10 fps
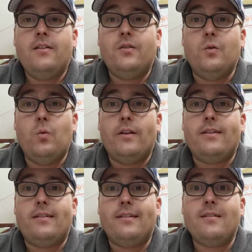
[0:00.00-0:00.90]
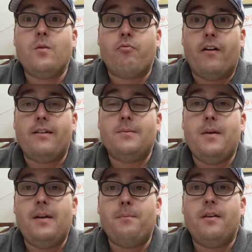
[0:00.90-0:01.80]
to what the sticker price
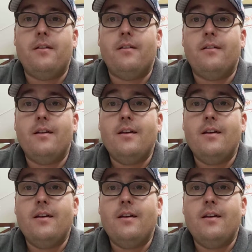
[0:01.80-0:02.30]
may have been,